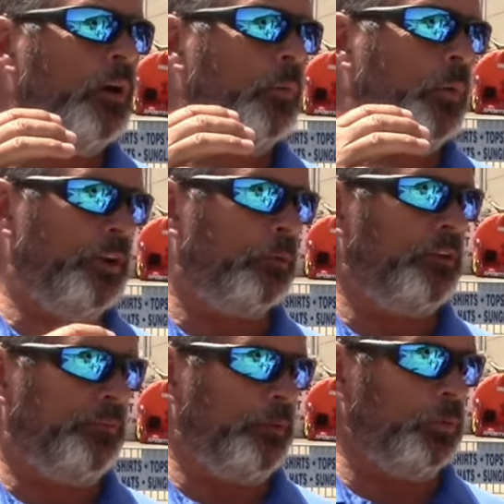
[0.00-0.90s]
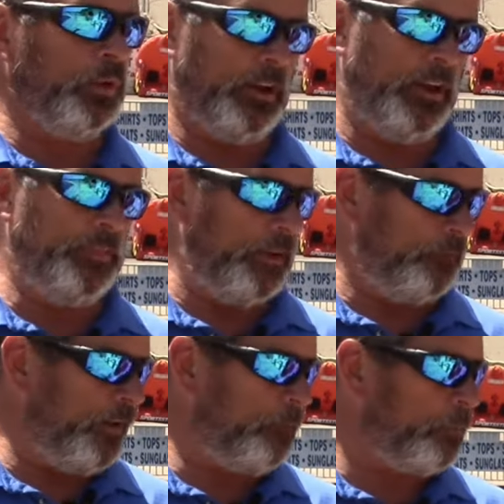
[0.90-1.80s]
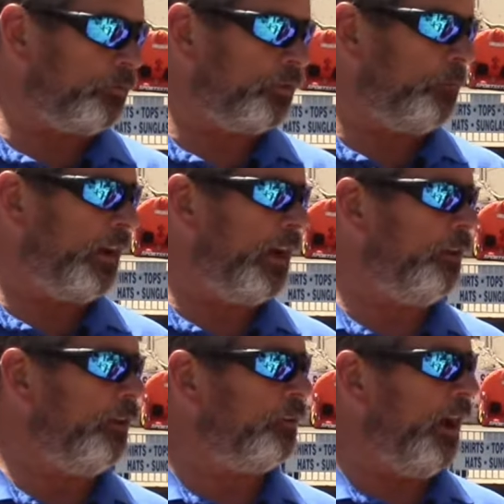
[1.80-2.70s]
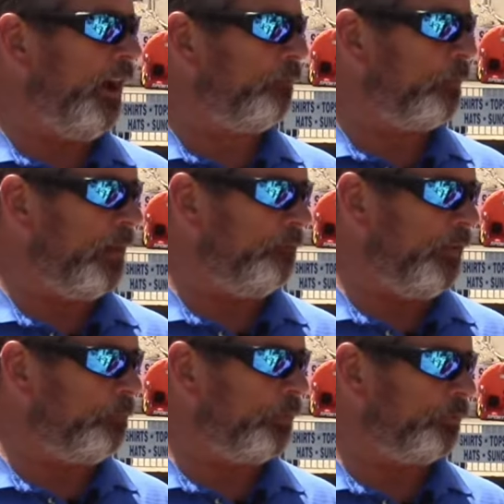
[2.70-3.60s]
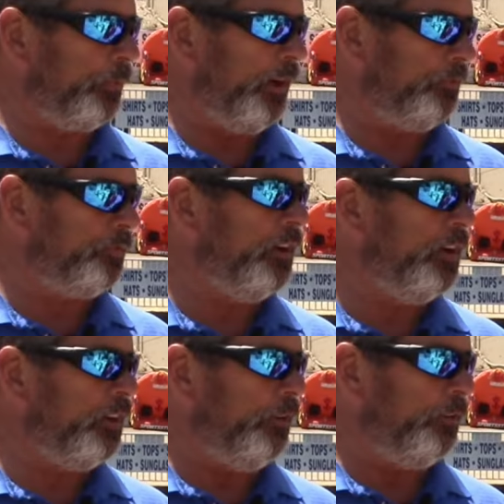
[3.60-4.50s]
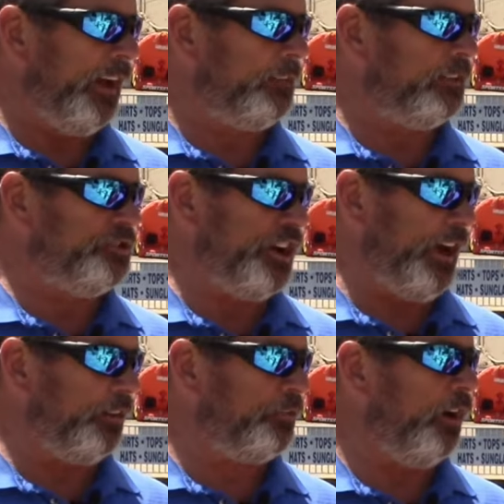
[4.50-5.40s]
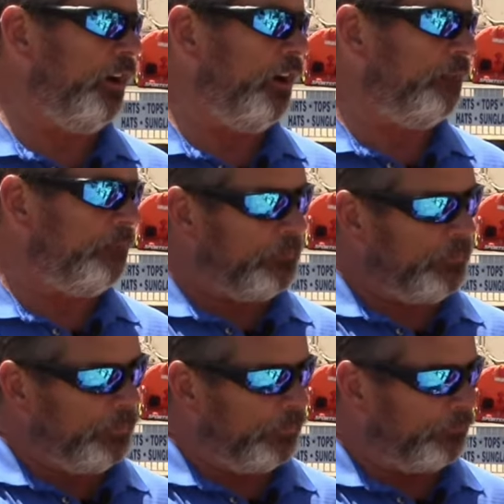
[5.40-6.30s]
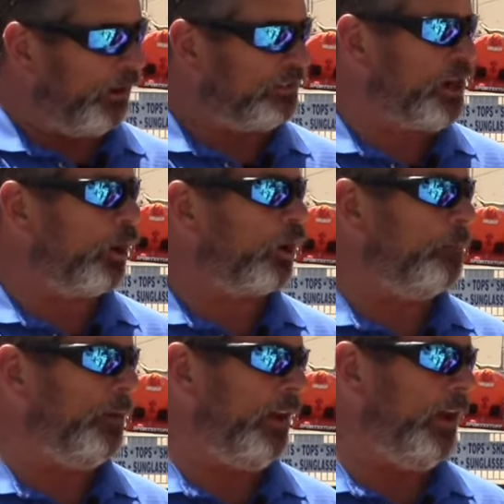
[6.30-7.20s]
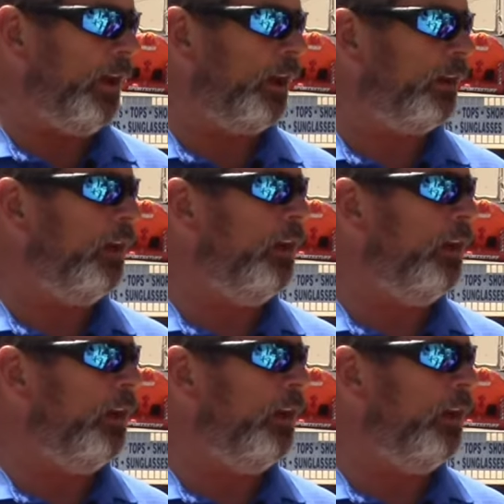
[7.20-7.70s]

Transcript: When you're refueling and that vapor is coming out of your tank from that vapor space, you take the chance of the fresh air coming in